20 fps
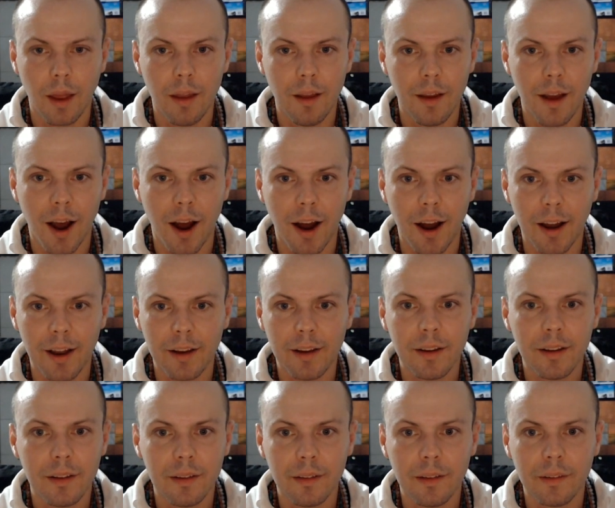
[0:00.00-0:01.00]
Hi,
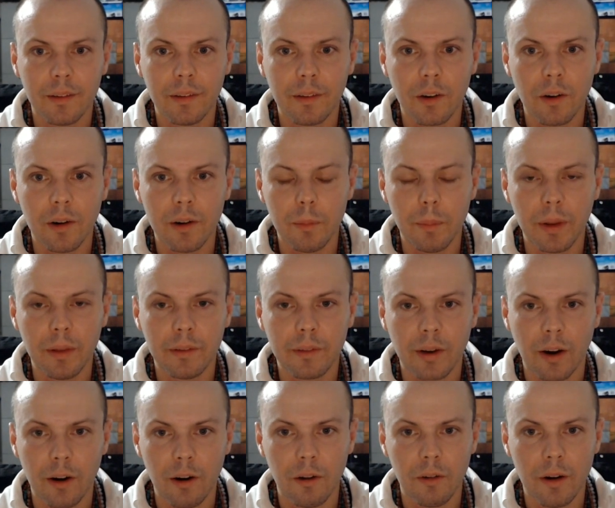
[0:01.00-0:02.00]
this is going to be the
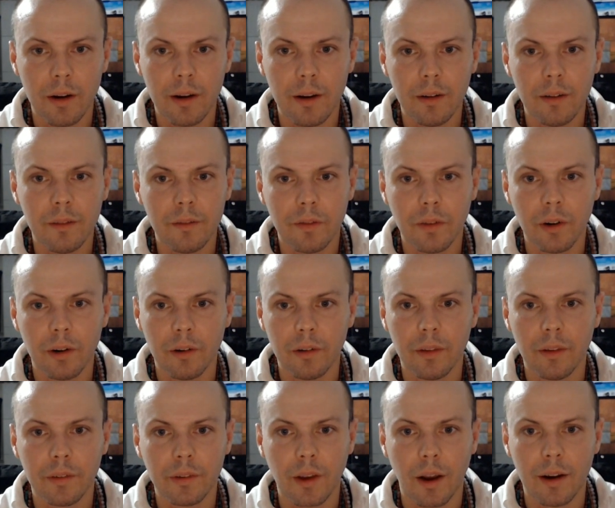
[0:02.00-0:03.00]
tarot reading for the
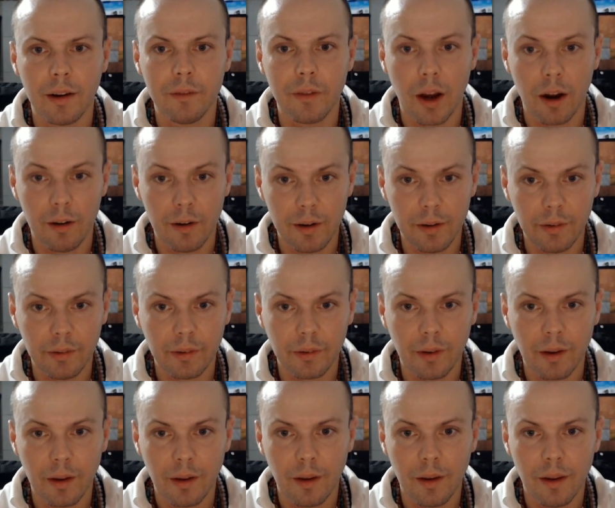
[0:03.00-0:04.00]
sign of Aries
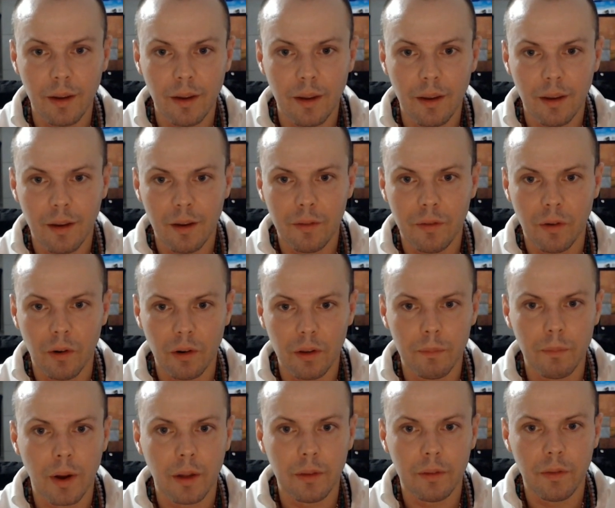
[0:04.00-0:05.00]
for the
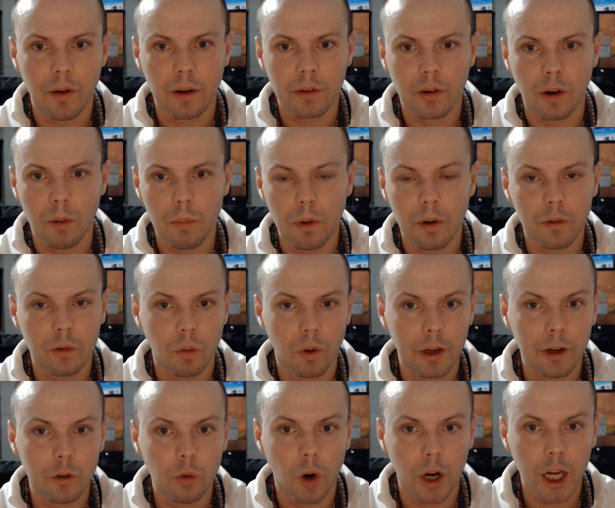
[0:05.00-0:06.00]
month of October
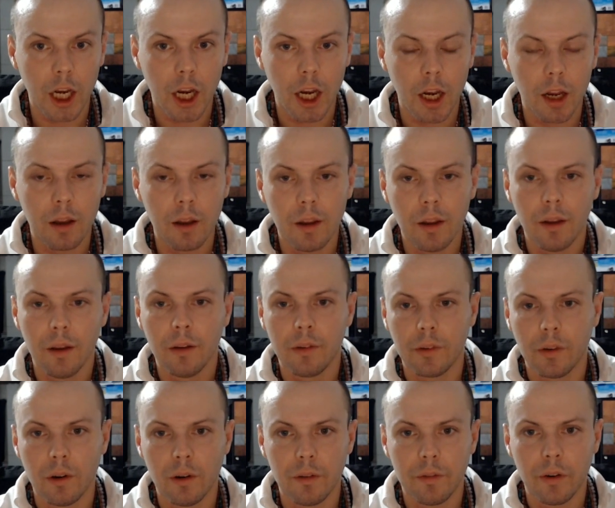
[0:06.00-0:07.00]
2020.
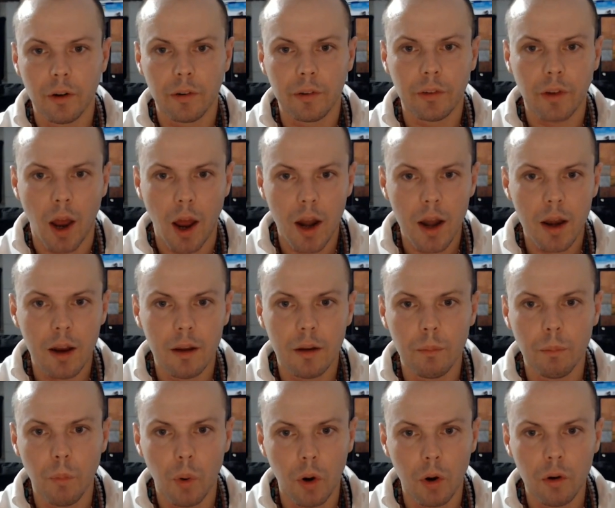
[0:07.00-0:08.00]
So if your sun,
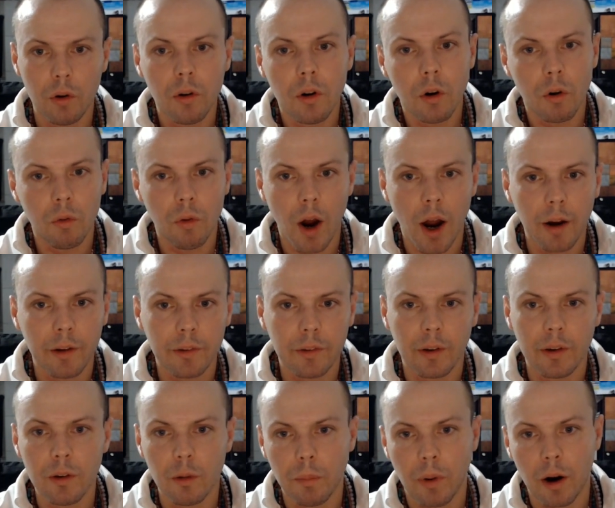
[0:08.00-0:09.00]
moon, or rising
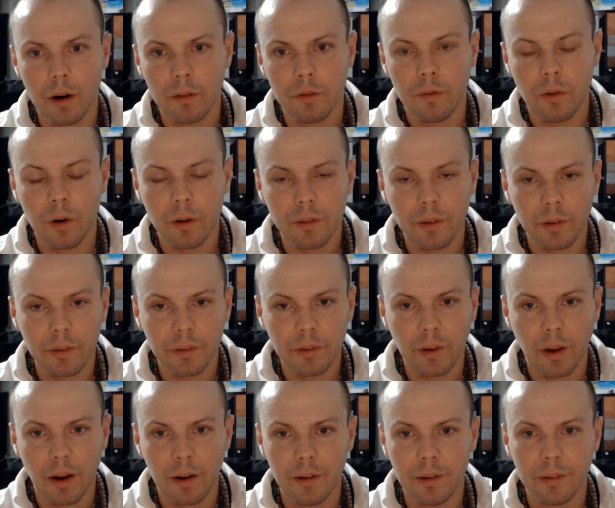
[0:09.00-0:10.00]
or part of fortune
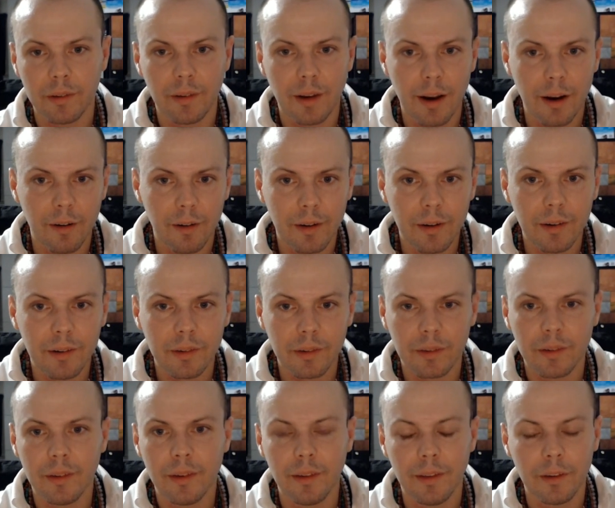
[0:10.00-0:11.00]
sign is in Aries,
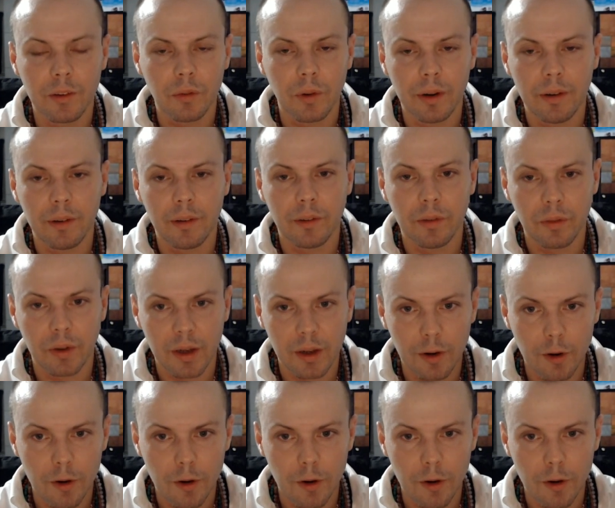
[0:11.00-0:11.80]
then this reading's for you.